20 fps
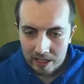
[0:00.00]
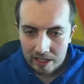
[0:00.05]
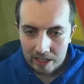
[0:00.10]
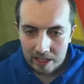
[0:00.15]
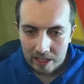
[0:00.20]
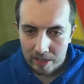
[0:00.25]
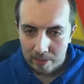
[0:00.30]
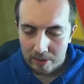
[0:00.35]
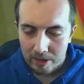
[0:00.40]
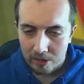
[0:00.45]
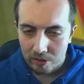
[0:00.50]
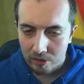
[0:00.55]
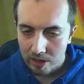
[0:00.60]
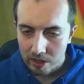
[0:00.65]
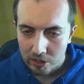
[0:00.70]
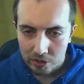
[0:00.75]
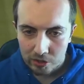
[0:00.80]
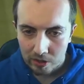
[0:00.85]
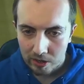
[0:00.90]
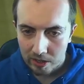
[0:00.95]
He'd be a great
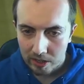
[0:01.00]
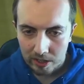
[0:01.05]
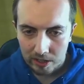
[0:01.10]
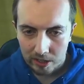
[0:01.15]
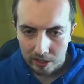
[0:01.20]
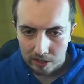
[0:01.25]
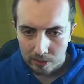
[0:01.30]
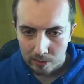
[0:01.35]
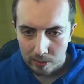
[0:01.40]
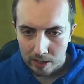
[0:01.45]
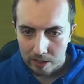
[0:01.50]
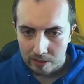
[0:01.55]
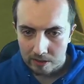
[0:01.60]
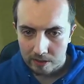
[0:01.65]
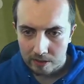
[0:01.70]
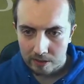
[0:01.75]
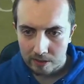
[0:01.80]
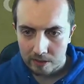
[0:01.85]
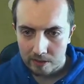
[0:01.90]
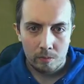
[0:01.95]
striker, I swear.
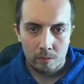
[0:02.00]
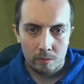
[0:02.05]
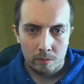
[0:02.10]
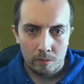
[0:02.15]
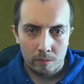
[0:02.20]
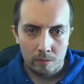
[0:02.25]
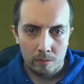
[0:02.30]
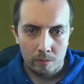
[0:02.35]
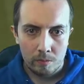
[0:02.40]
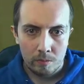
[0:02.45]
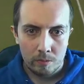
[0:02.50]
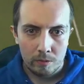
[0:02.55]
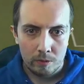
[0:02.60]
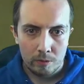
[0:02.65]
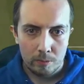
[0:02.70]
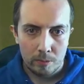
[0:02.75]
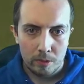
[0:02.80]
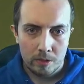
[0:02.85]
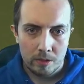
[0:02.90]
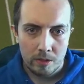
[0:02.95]

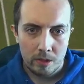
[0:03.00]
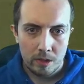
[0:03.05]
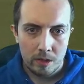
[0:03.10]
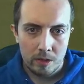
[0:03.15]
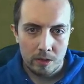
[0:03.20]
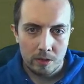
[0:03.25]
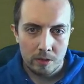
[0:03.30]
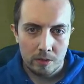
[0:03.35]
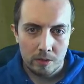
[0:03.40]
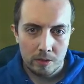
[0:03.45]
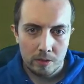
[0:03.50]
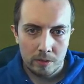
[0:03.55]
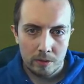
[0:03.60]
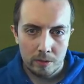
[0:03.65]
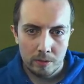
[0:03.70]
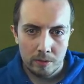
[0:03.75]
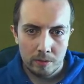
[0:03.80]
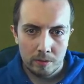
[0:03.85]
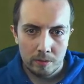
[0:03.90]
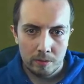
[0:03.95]
Roberto Carlos,
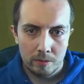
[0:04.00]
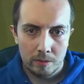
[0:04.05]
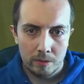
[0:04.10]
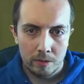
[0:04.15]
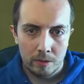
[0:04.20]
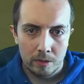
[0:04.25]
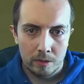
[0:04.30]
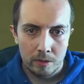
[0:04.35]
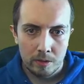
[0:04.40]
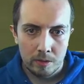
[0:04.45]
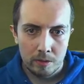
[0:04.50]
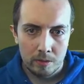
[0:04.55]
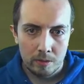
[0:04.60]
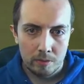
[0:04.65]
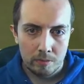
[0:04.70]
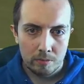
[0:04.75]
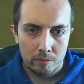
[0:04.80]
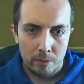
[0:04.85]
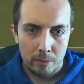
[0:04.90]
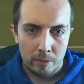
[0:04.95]
come on,
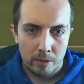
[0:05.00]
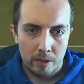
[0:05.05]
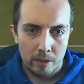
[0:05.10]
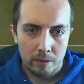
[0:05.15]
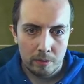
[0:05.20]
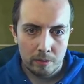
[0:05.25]
run with it.